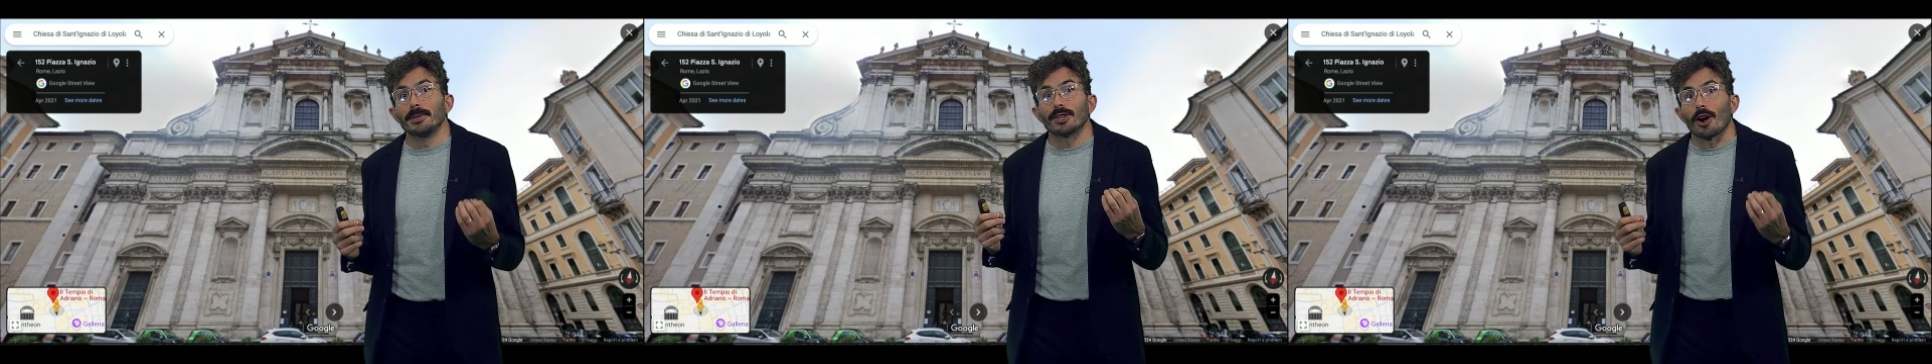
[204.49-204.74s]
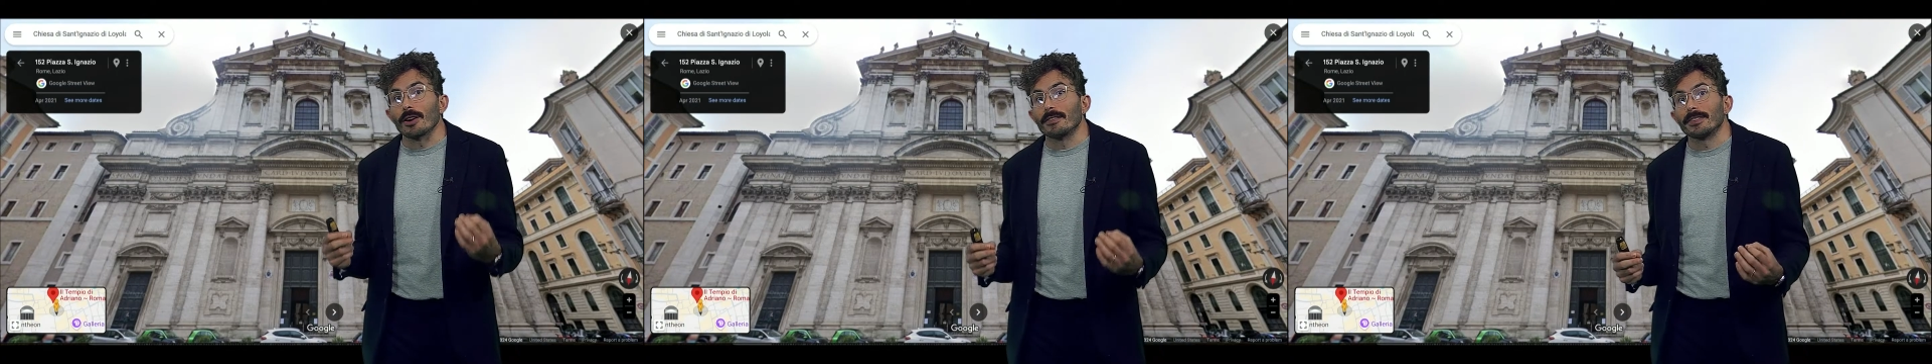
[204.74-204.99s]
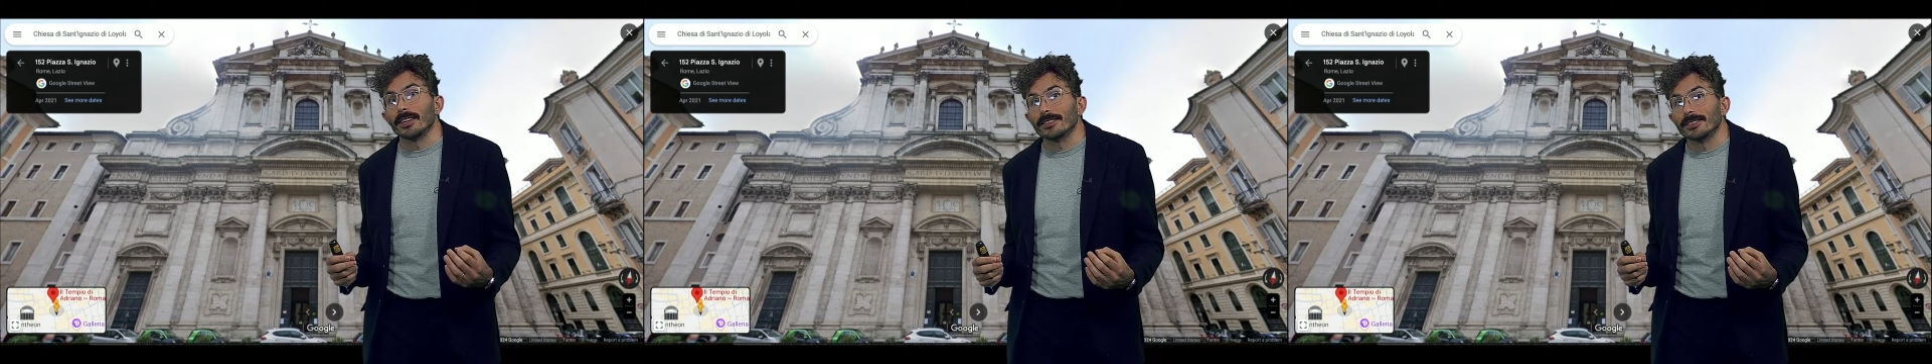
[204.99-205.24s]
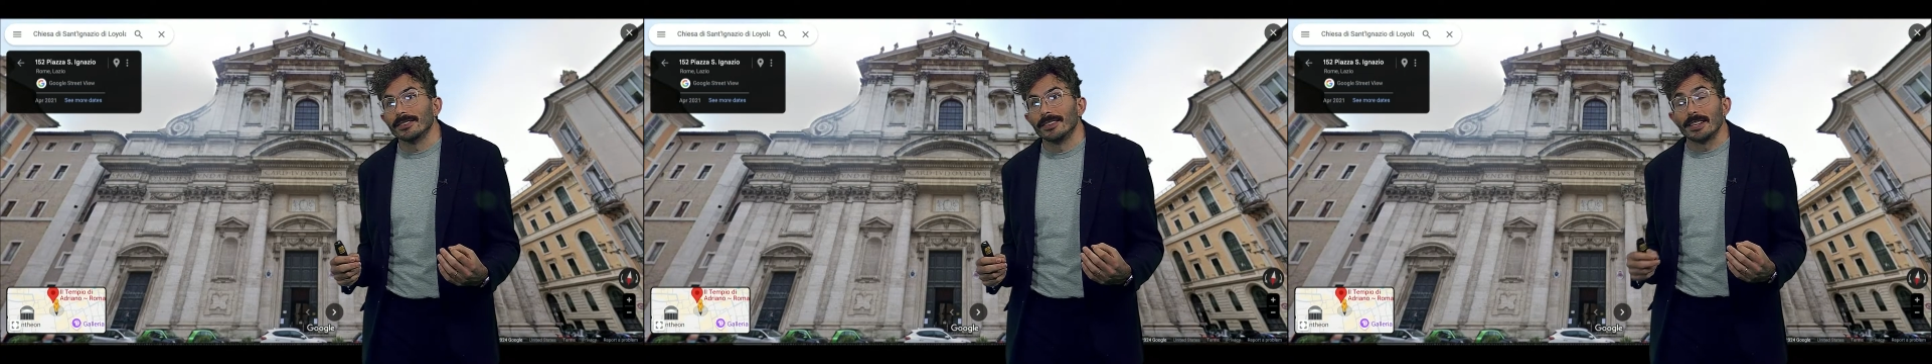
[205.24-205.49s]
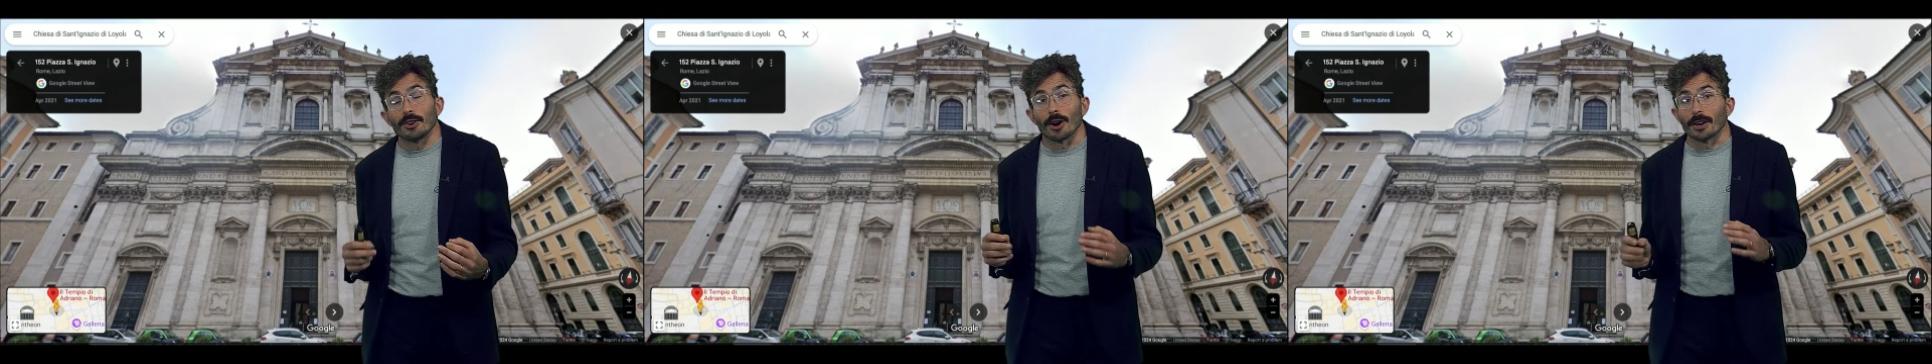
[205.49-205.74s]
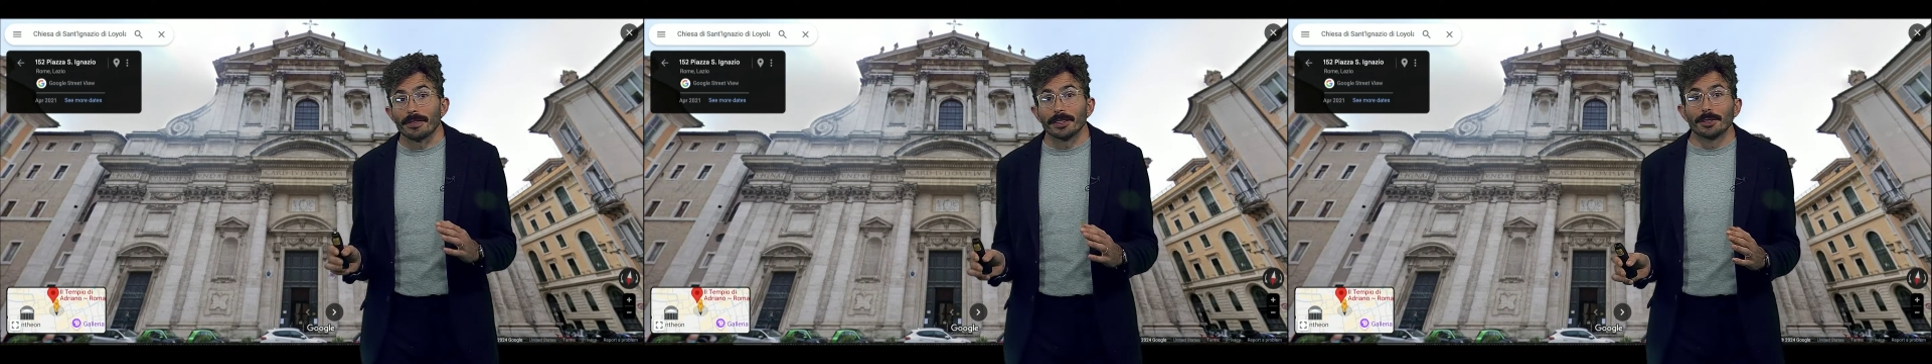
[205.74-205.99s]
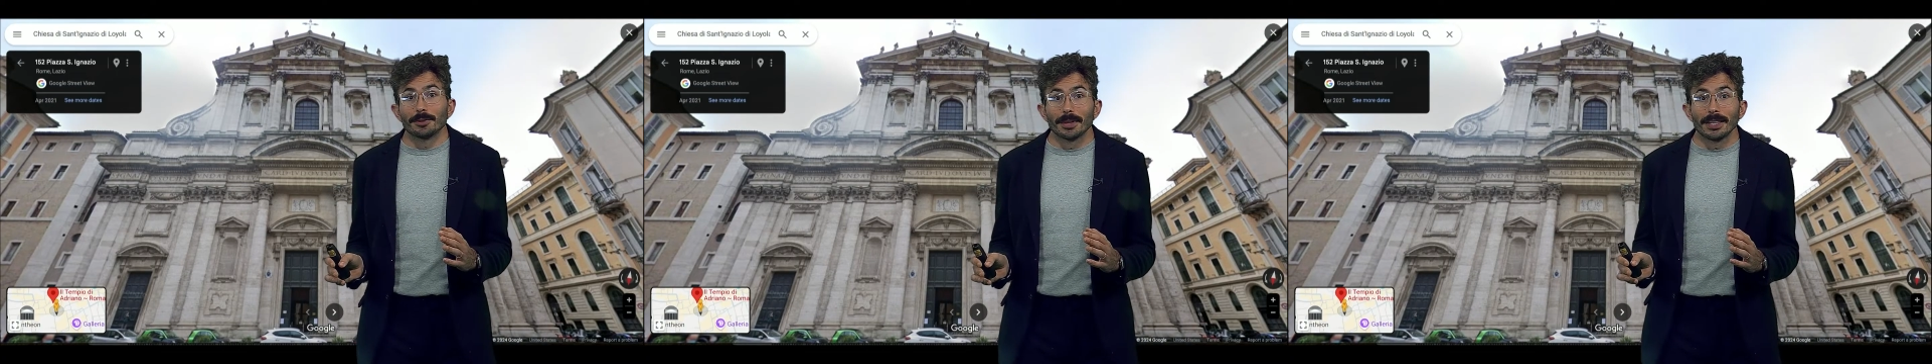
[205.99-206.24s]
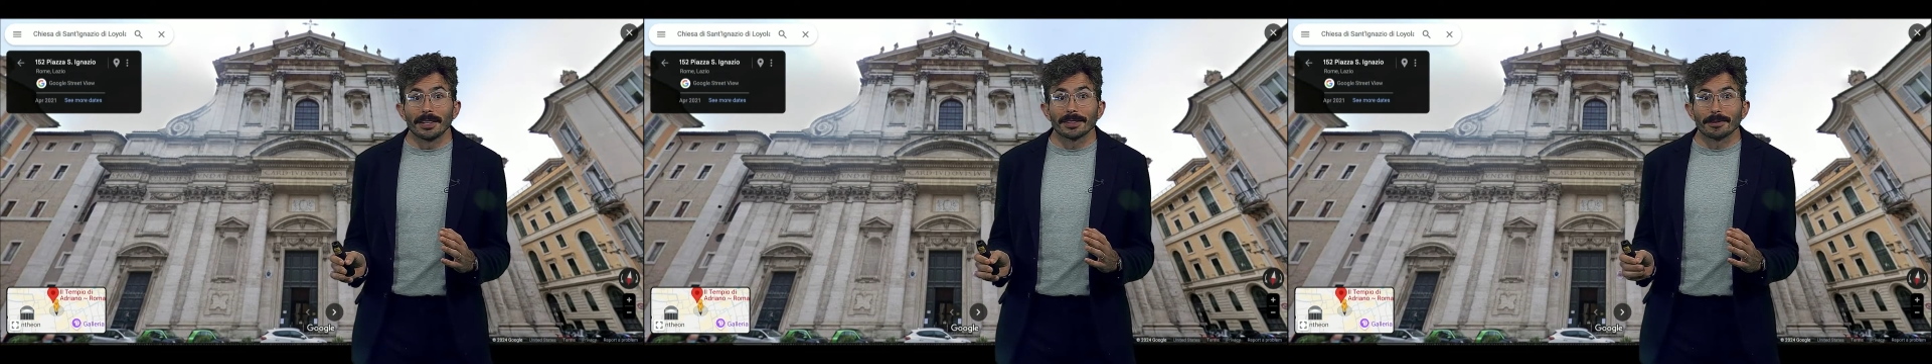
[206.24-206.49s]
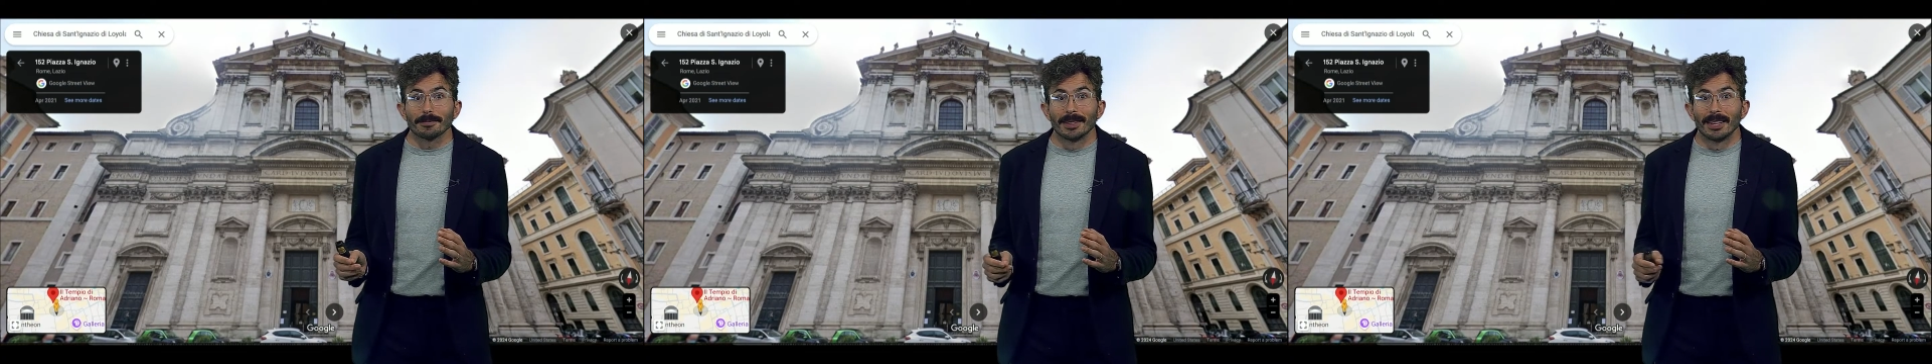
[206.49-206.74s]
artifice, and artifice as realism,